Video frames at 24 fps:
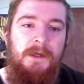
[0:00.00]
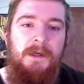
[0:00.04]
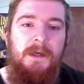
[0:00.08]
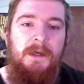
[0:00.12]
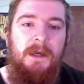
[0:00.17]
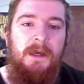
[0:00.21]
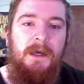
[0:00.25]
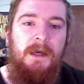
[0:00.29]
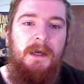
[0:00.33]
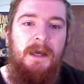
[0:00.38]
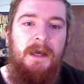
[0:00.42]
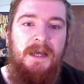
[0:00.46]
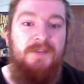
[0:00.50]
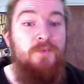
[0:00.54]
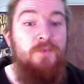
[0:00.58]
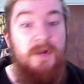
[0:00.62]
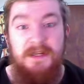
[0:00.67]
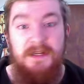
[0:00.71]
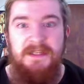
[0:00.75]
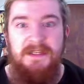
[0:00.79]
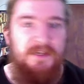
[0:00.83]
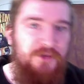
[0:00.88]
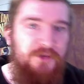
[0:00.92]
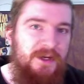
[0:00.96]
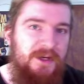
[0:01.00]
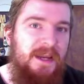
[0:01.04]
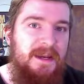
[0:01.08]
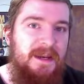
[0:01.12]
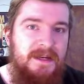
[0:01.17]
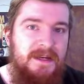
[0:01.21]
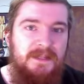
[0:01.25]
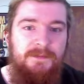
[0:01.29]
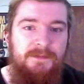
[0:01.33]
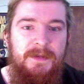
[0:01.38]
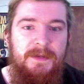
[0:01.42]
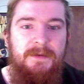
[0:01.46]
as well as actually getting
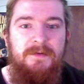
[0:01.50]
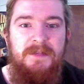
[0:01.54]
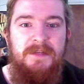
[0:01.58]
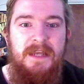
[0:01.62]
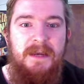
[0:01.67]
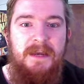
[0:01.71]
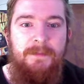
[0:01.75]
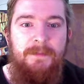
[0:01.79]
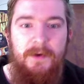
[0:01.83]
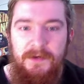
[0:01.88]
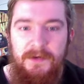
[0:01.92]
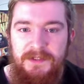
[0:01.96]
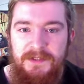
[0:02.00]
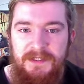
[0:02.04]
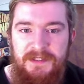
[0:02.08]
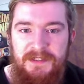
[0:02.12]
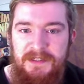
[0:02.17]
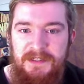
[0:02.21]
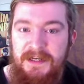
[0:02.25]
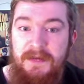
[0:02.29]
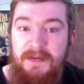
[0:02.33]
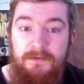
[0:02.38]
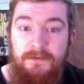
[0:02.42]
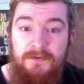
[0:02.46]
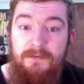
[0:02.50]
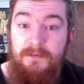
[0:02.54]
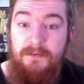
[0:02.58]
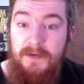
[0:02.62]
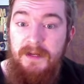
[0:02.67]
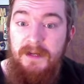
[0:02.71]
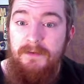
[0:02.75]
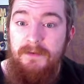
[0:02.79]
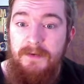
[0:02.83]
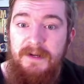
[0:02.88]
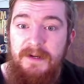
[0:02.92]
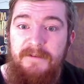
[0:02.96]
into people's letterboxes, and that was
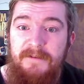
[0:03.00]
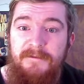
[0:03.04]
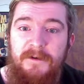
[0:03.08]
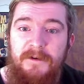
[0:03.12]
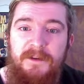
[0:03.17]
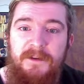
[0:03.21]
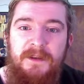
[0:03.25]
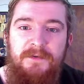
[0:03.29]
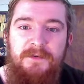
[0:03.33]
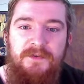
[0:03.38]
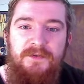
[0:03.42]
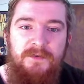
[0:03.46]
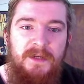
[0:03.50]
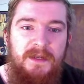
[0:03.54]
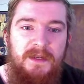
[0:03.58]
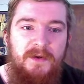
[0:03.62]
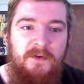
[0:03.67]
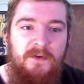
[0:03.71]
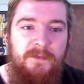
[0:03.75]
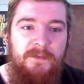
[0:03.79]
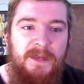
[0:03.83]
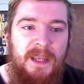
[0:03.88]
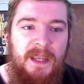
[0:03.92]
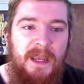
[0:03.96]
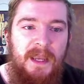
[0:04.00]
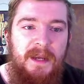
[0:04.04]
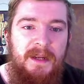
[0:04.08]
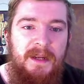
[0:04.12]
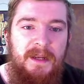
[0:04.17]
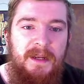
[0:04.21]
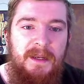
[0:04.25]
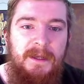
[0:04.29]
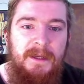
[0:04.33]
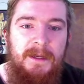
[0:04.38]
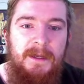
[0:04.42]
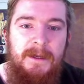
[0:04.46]
really, really fun. That was a really cool
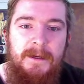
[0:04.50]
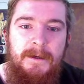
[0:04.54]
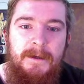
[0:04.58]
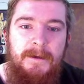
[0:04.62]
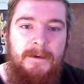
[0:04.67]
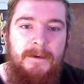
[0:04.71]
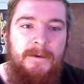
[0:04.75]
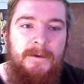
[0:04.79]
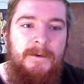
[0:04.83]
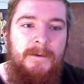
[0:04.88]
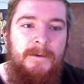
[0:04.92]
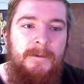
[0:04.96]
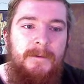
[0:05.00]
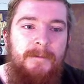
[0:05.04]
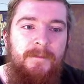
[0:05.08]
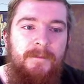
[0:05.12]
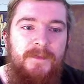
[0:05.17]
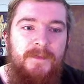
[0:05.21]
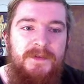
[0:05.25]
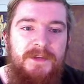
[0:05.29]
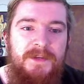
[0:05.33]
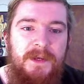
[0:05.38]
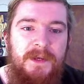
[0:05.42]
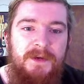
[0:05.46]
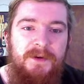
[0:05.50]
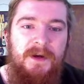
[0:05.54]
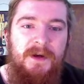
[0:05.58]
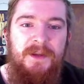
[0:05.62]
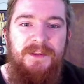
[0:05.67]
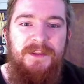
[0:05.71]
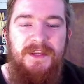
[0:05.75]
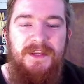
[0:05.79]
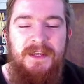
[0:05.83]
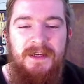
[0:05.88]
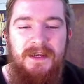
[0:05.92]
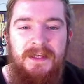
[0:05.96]
mechanic. So I
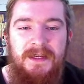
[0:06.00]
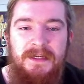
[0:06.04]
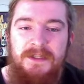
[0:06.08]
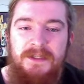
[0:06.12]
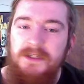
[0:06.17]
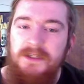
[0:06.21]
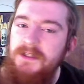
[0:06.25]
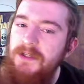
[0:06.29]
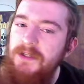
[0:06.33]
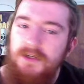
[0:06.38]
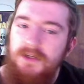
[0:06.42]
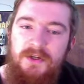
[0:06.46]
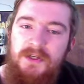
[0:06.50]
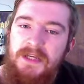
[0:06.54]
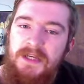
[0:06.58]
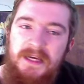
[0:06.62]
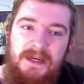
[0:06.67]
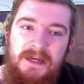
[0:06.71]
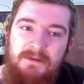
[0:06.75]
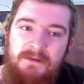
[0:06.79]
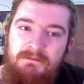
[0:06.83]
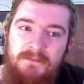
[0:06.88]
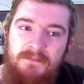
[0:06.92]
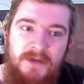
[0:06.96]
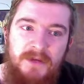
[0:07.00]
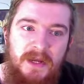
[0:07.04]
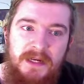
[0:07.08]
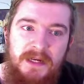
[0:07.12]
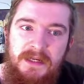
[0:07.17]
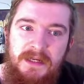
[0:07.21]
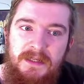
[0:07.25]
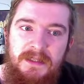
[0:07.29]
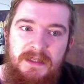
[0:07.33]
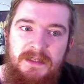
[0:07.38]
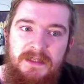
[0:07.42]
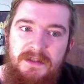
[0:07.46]
think it's just a good game.
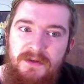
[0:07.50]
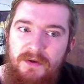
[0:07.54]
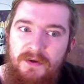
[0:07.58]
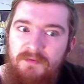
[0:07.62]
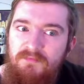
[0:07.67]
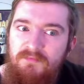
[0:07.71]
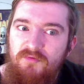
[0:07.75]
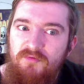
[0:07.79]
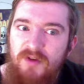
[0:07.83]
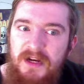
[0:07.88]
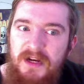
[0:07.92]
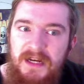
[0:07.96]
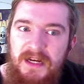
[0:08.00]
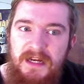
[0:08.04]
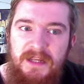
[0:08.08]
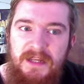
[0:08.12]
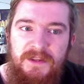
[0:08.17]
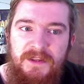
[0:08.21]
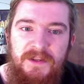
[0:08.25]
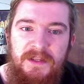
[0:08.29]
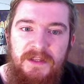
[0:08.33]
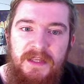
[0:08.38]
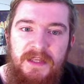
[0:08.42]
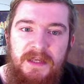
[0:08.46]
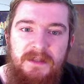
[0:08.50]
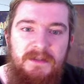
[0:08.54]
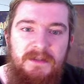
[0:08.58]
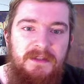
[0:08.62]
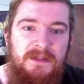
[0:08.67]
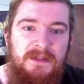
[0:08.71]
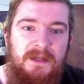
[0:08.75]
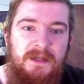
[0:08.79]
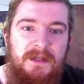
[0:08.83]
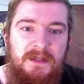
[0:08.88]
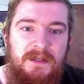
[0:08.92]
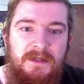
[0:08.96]
Like, there's not really anything there that's
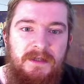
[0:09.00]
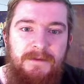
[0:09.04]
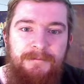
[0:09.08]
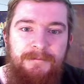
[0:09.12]
gonna